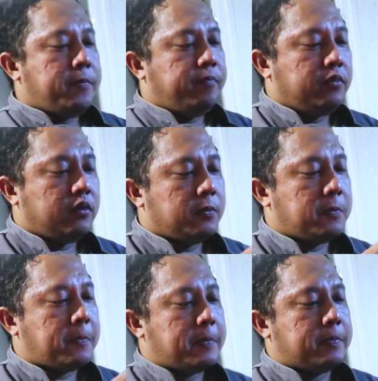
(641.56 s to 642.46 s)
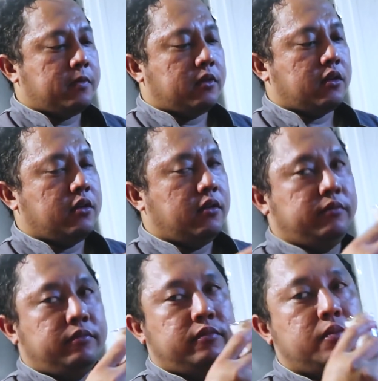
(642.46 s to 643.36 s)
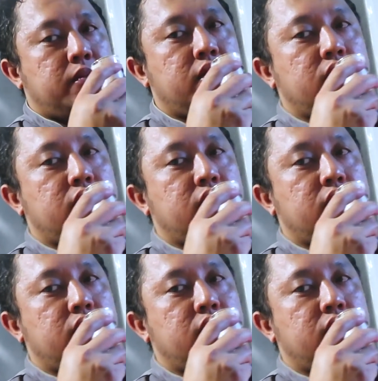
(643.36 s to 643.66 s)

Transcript: Okay, Kuya Mariki, let's go.